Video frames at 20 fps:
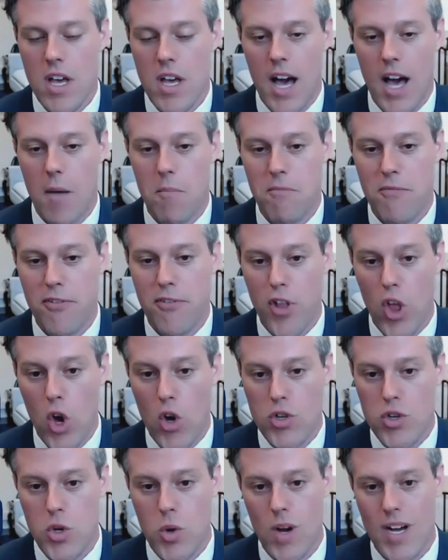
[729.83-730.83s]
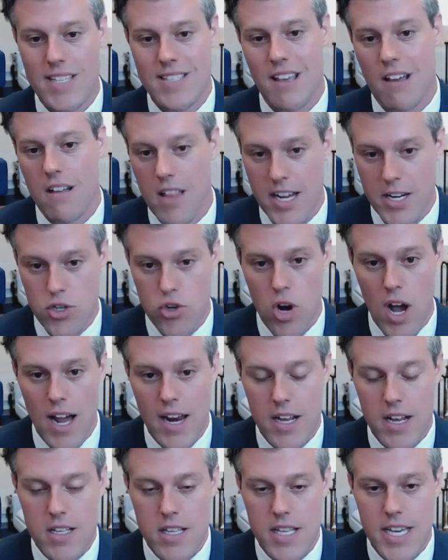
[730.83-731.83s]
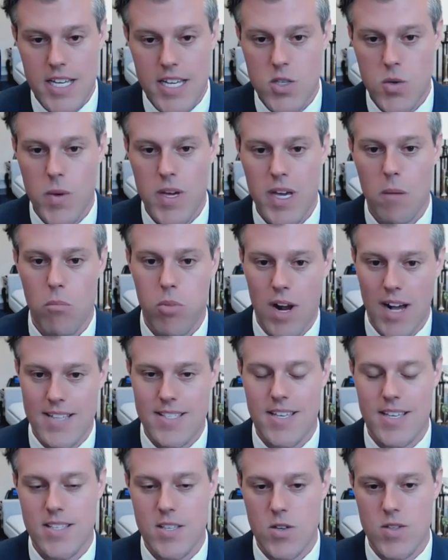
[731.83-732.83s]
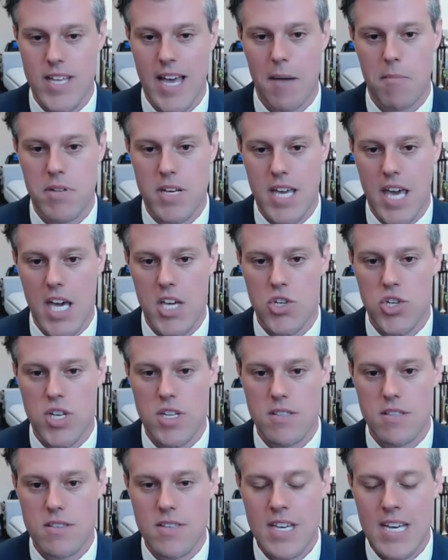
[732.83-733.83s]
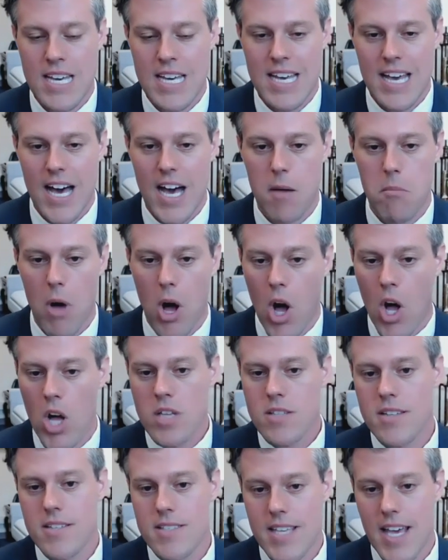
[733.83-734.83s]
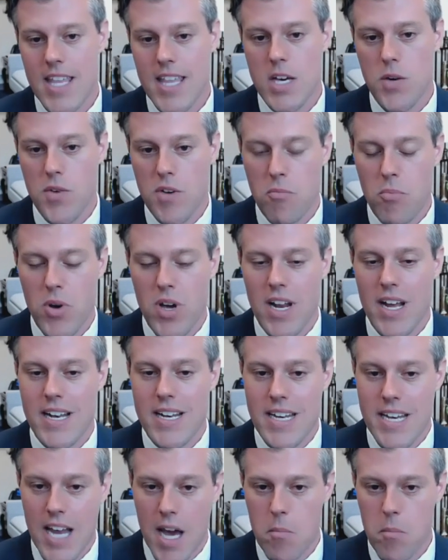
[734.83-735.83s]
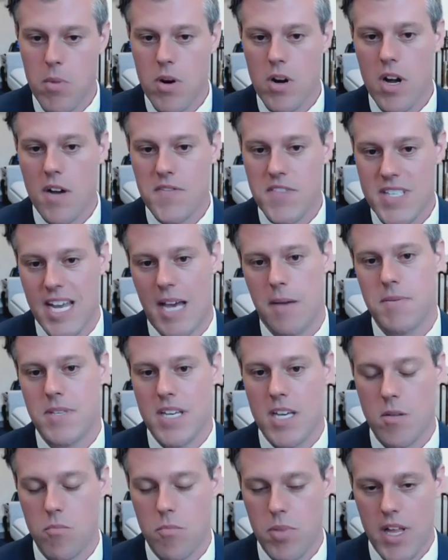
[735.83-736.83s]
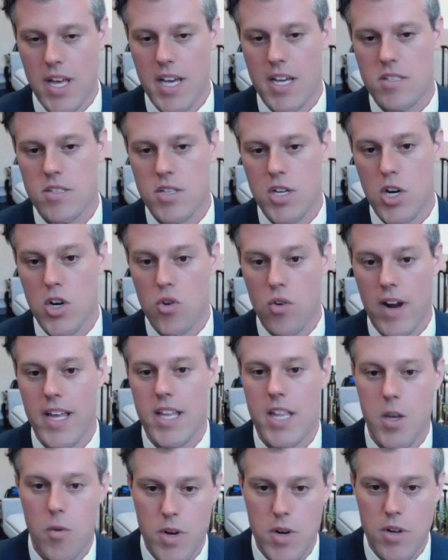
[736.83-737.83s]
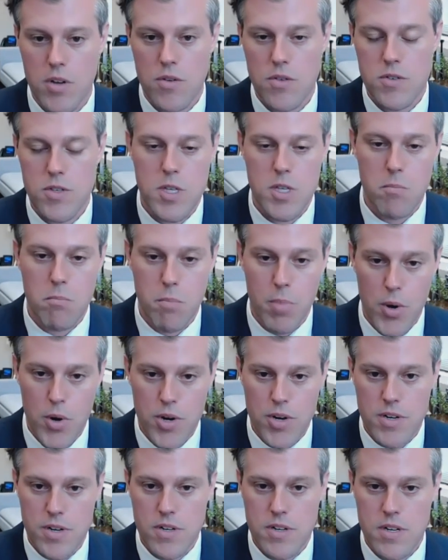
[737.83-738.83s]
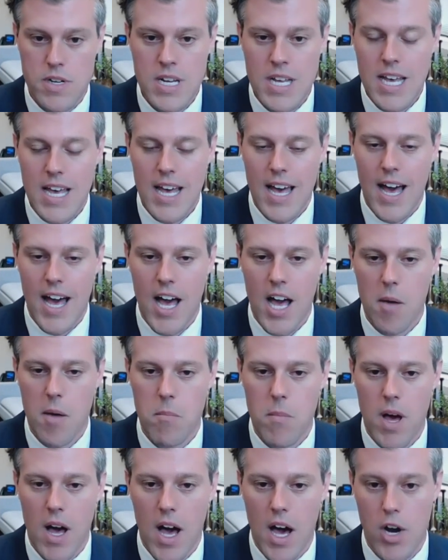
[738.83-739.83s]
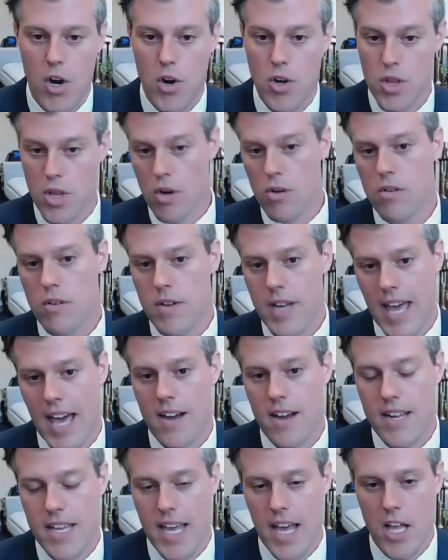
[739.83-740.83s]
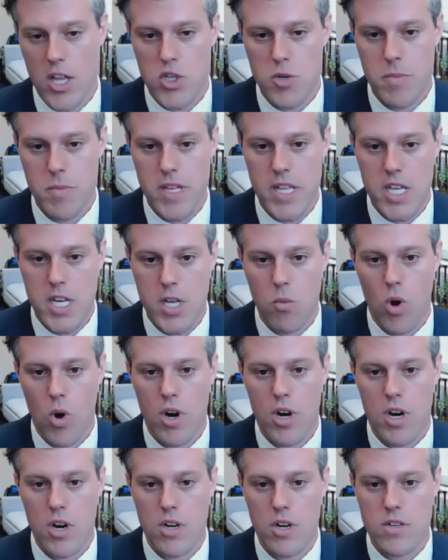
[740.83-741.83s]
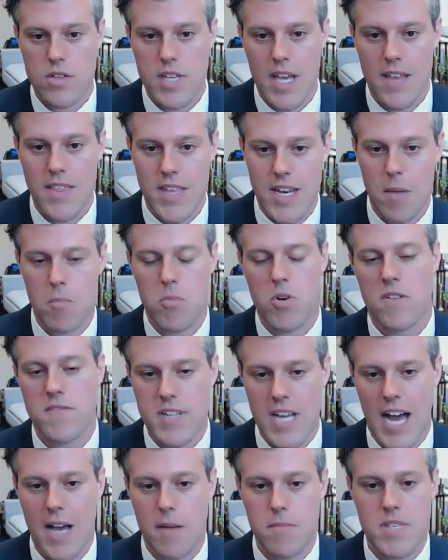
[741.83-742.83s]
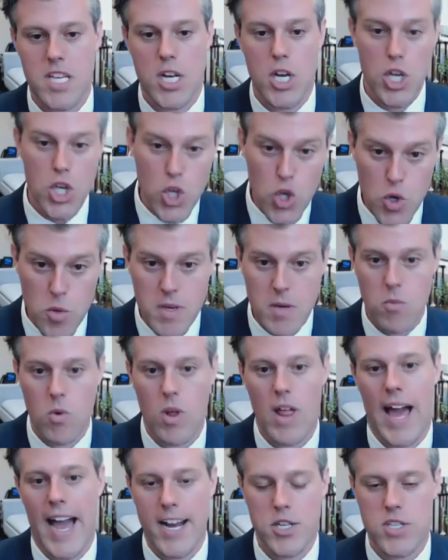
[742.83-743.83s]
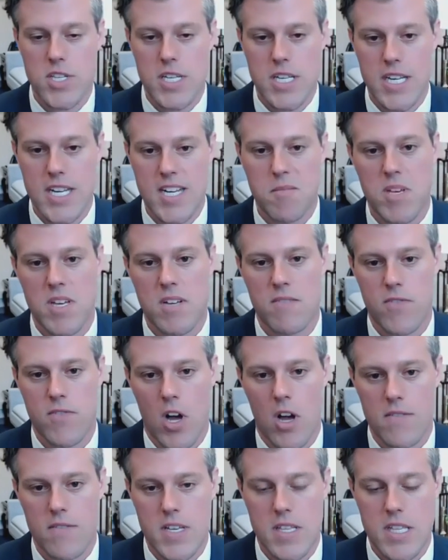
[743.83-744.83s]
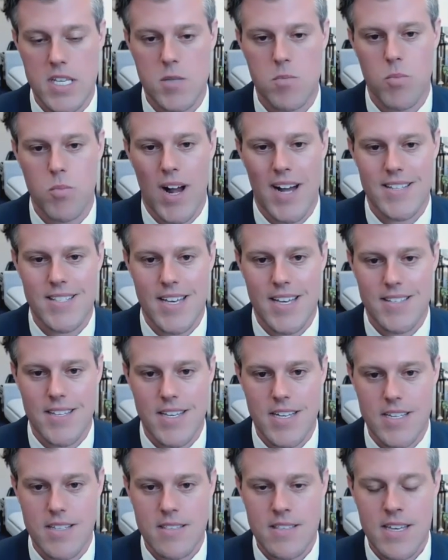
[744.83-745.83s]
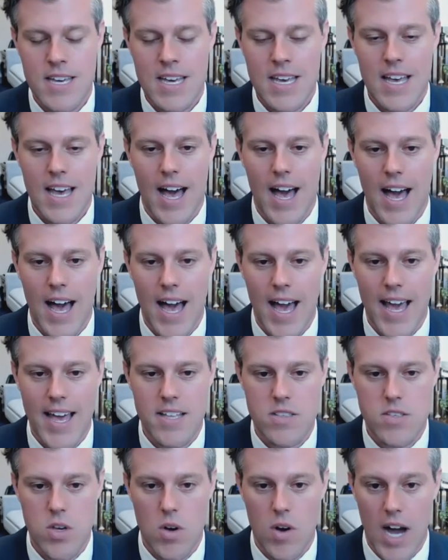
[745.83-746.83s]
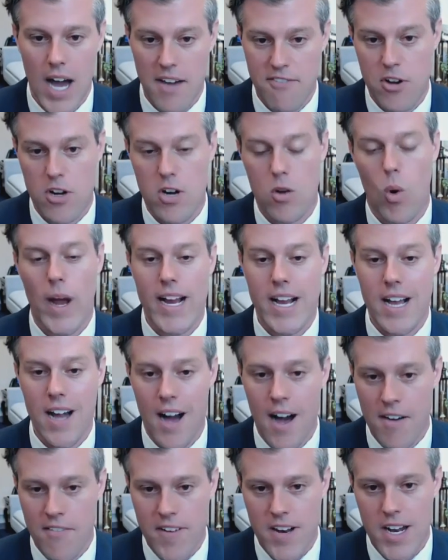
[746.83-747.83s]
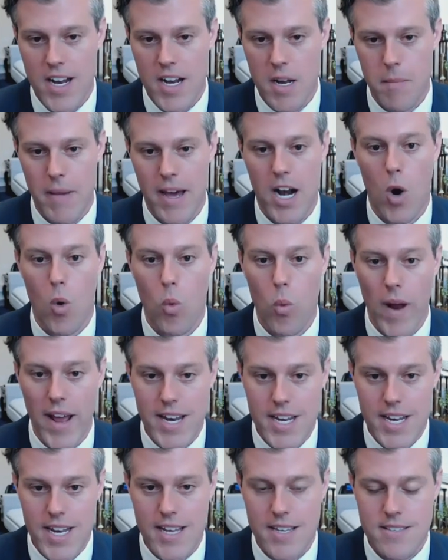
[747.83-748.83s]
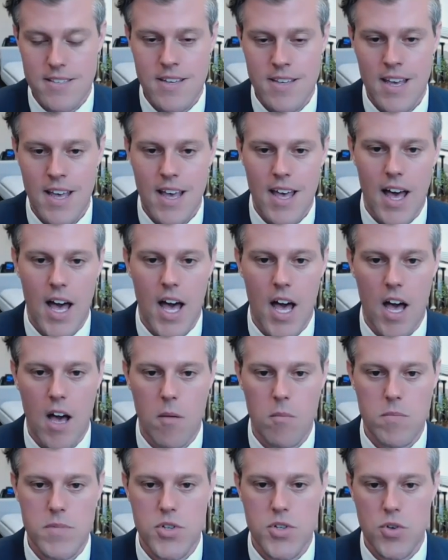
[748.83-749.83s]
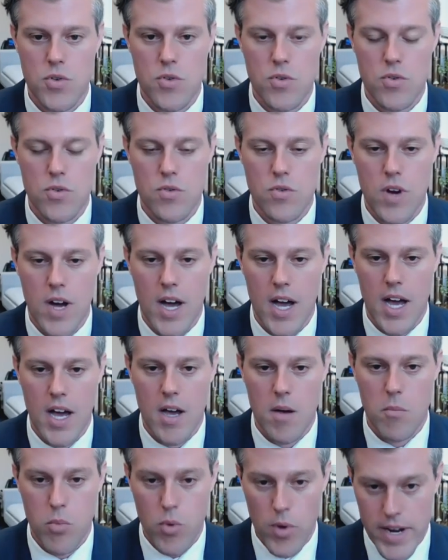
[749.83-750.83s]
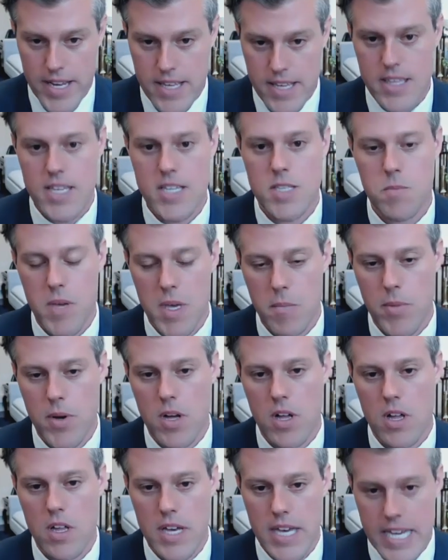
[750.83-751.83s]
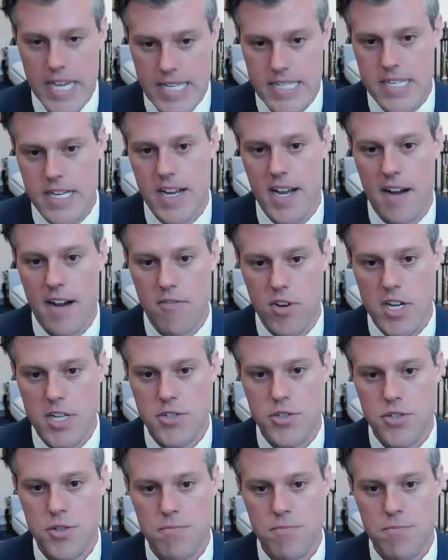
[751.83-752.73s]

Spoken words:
flow to us electronically so we can process those applications. All to say that we put a number of steps in place to greatly reduce the burden on our local county eligibility workers and the number of times that a human will actually need to be involved in these processes. And so I feel quite confident about our readiness to bring these people into coverage.